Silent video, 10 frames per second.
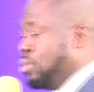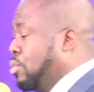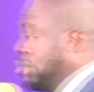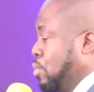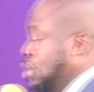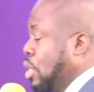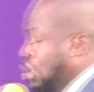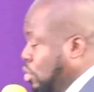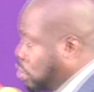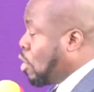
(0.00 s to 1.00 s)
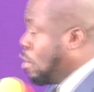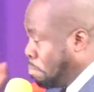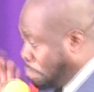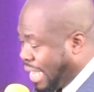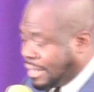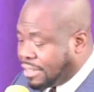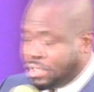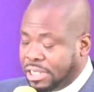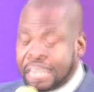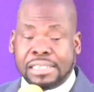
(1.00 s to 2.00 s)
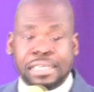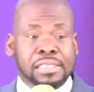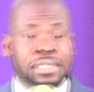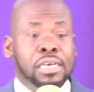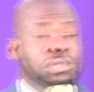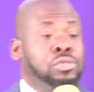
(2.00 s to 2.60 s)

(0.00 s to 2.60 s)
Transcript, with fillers: do to compel Jesus to